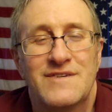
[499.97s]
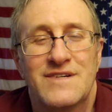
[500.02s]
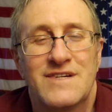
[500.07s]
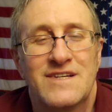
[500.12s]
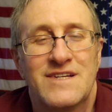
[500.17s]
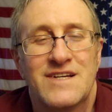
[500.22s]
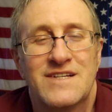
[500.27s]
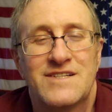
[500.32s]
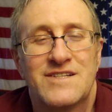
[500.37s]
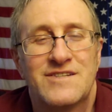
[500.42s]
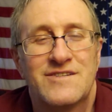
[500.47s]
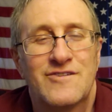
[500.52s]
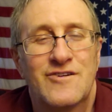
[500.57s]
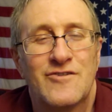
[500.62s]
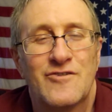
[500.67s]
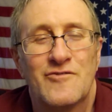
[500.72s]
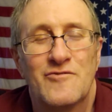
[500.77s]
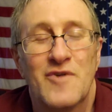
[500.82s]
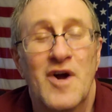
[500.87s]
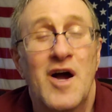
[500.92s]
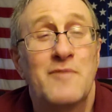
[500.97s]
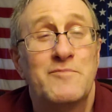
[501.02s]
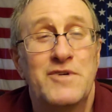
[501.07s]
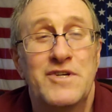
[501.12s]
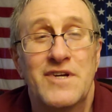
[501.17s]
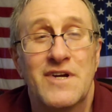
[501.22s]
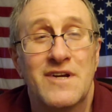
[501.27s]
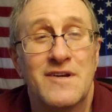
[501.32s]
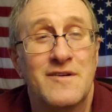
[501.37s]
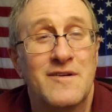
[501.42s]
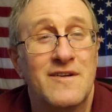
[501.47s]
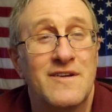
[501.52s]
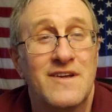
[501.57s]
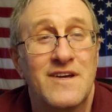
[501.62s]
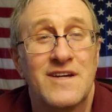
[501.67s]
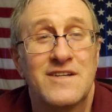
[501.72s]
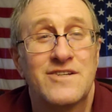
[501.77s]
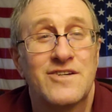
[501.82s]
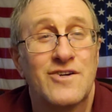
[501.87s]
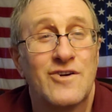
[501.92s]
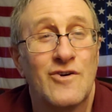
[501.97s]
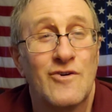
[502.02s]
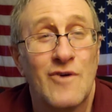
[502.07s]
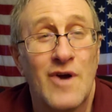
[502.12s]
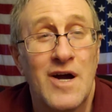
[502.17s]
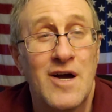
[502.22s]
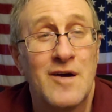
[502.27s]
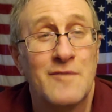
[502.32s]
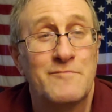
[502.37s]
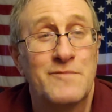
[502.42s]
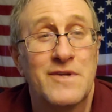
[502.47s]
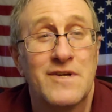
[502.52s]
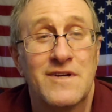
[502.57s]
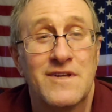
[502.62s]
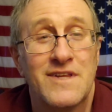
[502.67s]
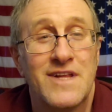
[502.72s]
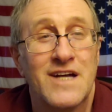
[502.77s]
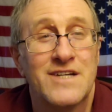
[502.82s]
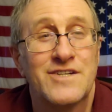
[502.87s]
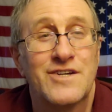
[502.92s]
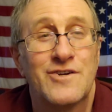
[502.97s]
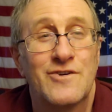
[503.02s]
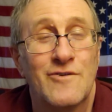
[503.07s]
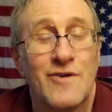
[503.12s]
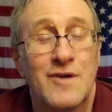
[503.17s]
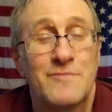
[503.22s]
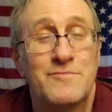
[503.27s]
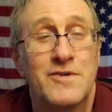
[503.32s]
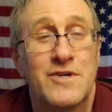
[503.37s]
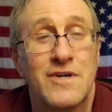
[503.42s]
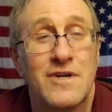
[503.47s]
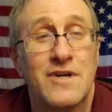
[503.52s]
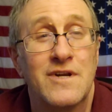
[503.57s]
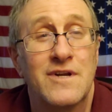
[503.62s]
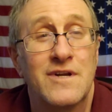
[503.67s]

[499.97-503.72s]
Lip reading: it's corruption. It's corrupt. That's corruption.